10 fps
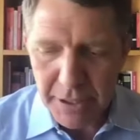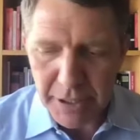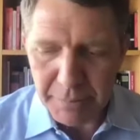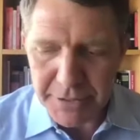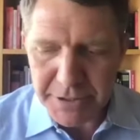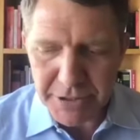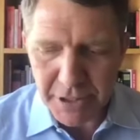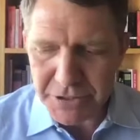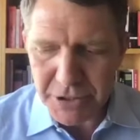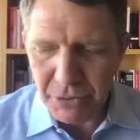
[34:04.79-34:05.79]
Um, this is
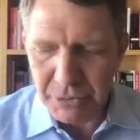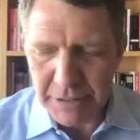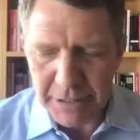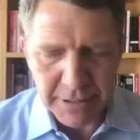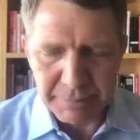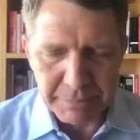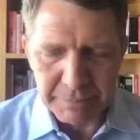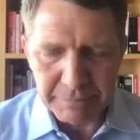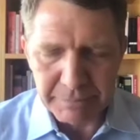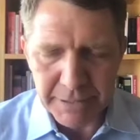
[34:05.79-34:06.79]
also,
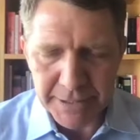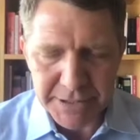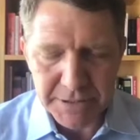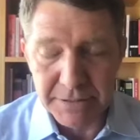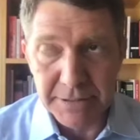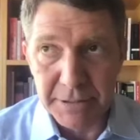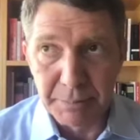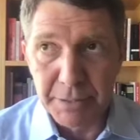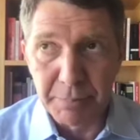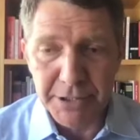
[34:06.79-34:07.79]
um, I guess, in the
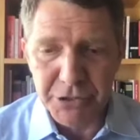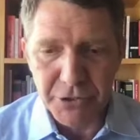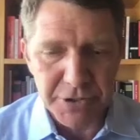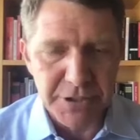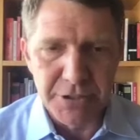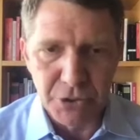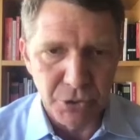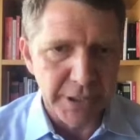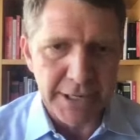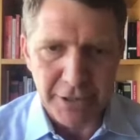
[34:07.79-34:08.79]
big picture, this is
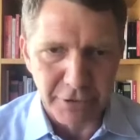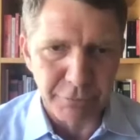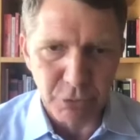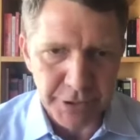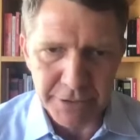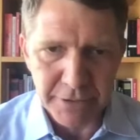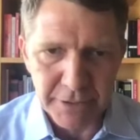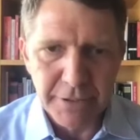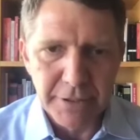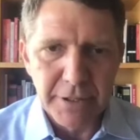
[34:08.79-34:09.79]
new to California.
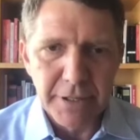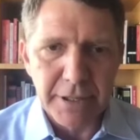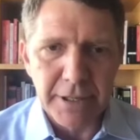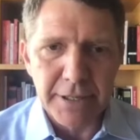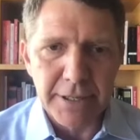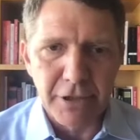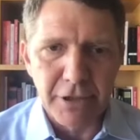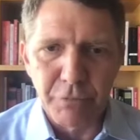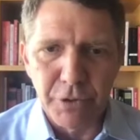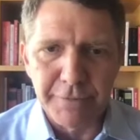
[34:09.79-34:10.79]
Uh,
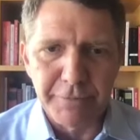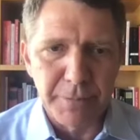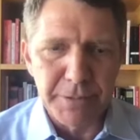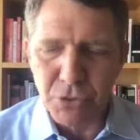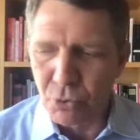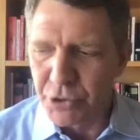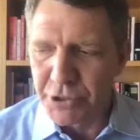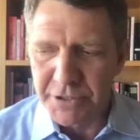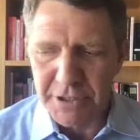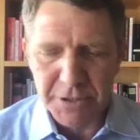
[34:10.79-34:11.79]
California, from its
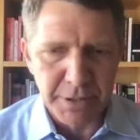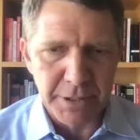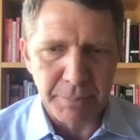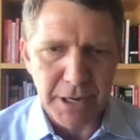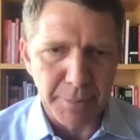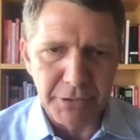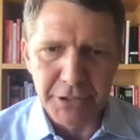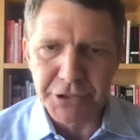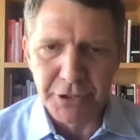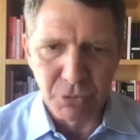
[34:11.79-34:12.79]
origins, has been a
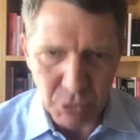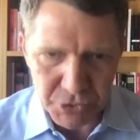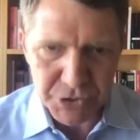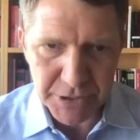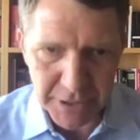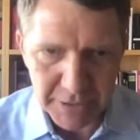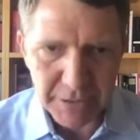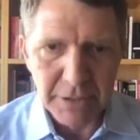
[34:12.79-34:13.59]
population growth state.